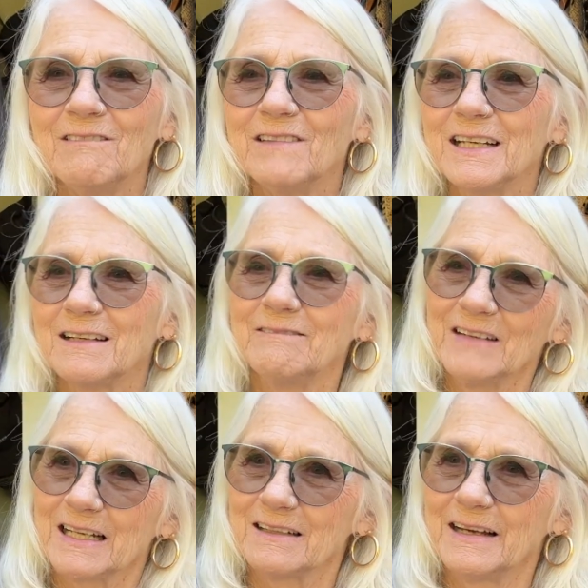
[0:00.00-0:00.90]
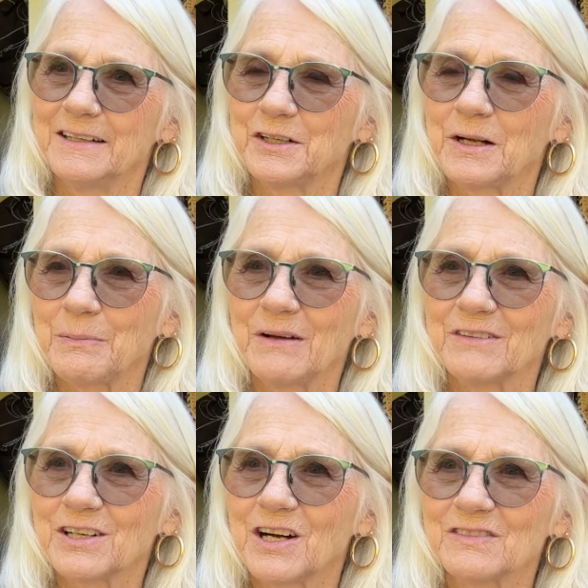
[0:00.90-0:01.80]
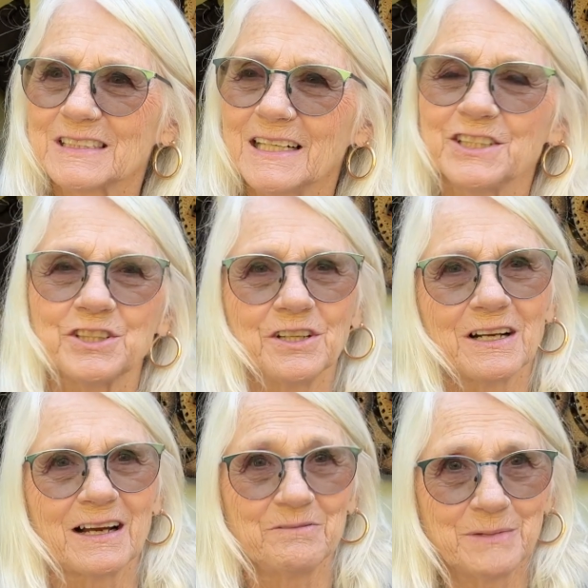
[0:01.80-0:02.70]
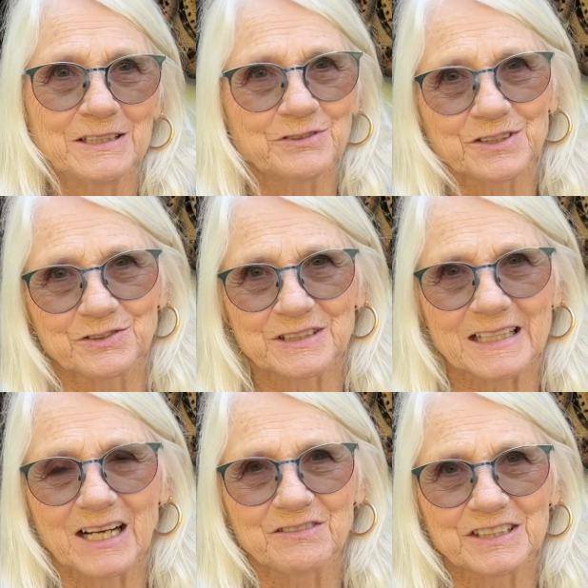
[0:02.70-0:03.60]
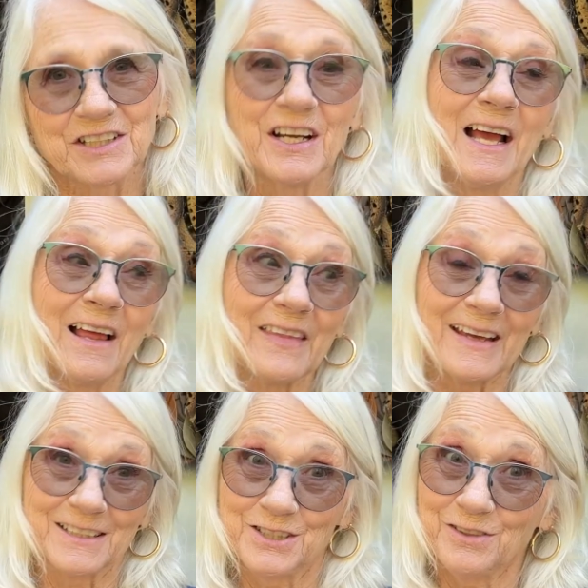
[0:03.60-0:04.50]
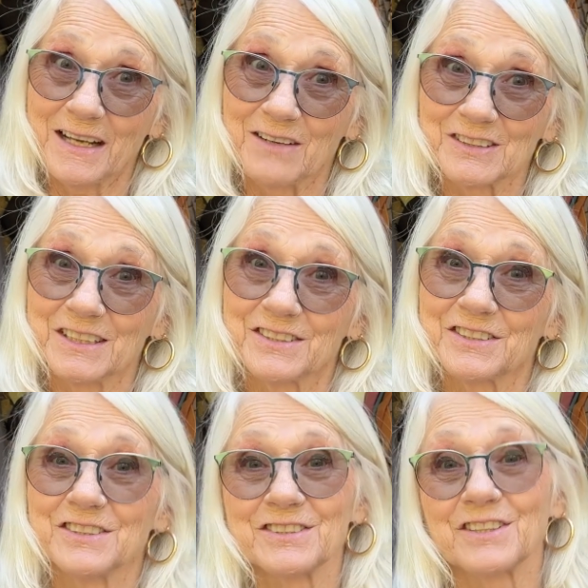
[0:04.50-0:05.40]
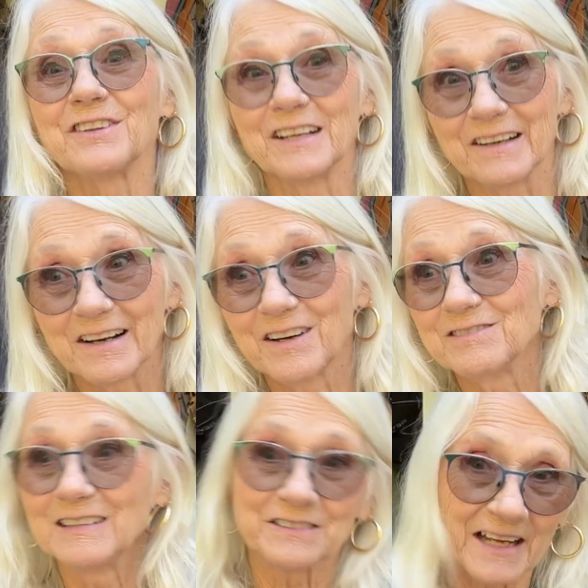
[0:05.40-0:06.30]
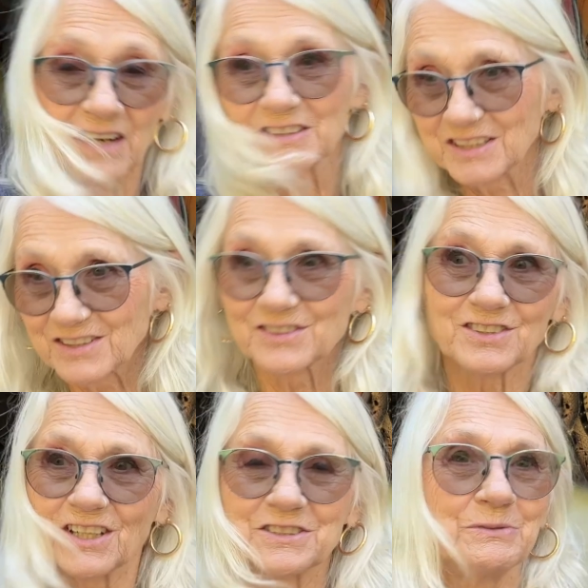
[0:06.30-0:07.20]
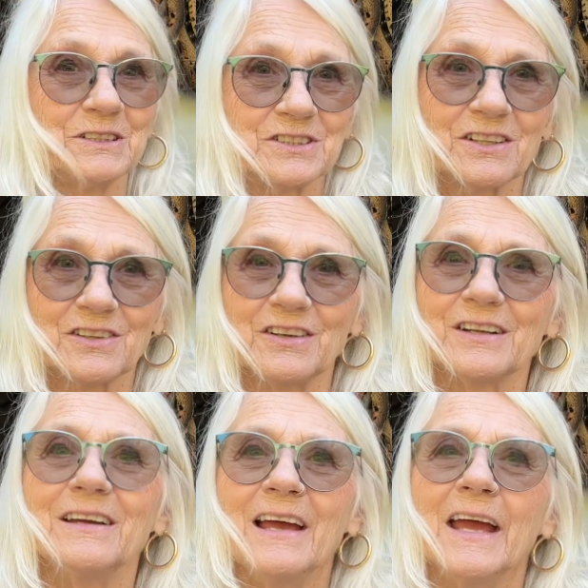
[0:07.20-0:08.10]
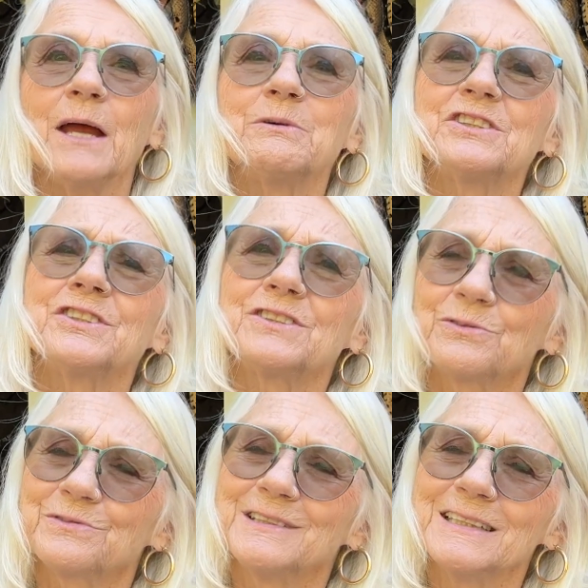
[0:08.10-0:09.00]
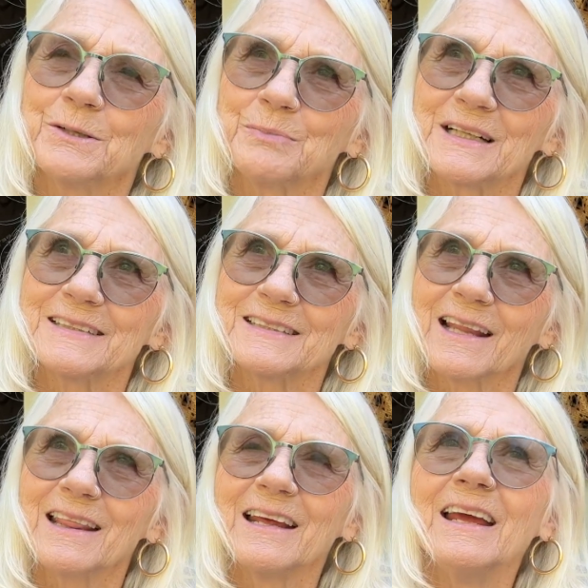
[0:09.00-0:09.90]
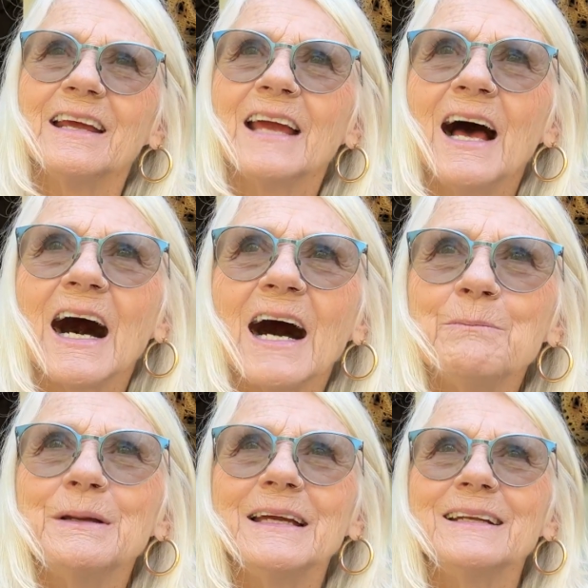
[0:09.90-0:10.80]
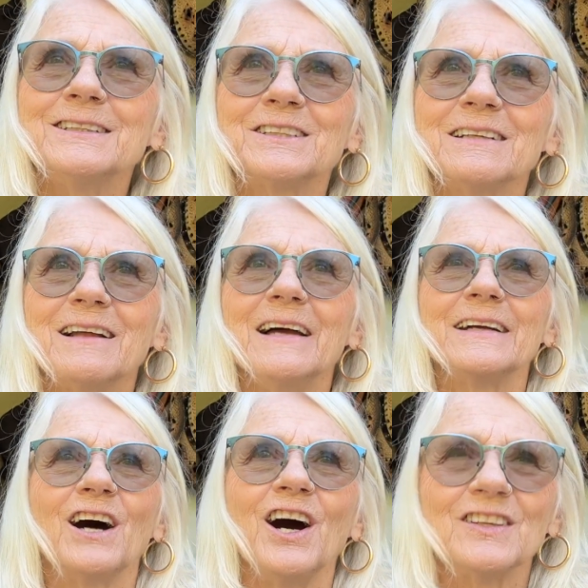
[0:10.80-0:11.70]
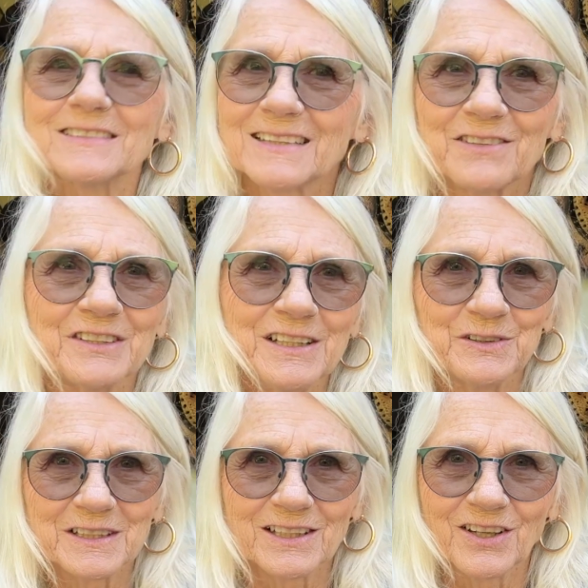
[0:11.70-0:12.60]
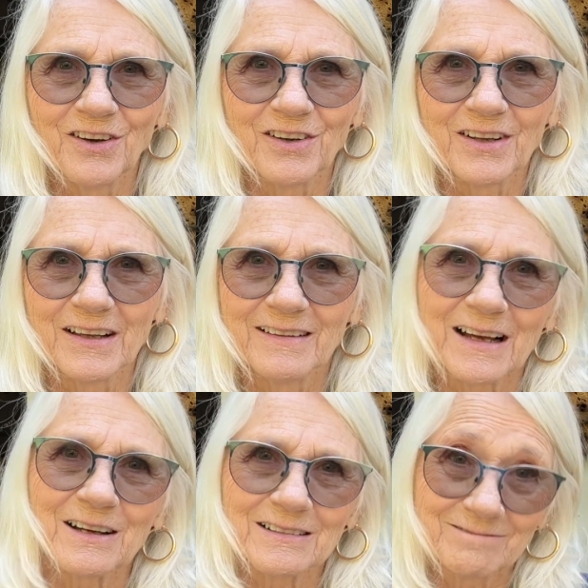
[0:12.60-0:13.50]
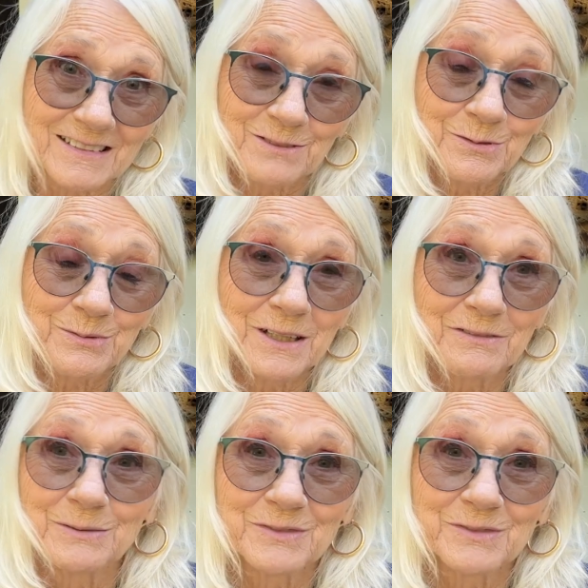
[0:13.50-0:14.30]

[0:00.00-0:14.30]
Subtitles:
We ended up having a conversation, and I have Matrix, who's a Cavalier, and they had two Cavaliers, and so they got out and our Cavaliers talked to each other, and it was just a really pleasant thing. I'm beginning to like all the stuff in North Dakota, and this was one of them.